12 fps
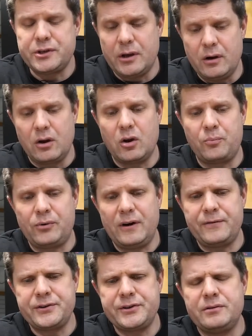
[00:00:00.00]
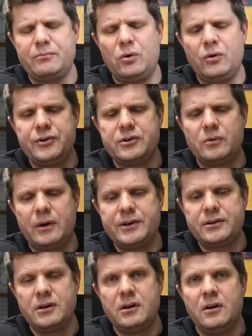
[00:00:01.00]
So a good breakfast is important to
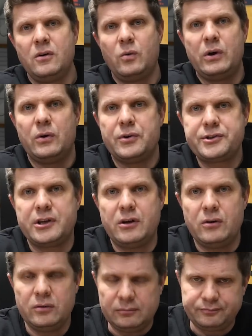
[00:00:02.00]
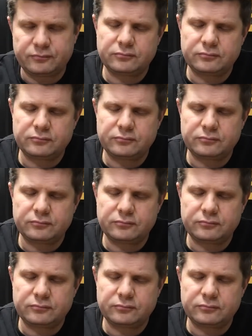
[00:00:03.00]
us. We also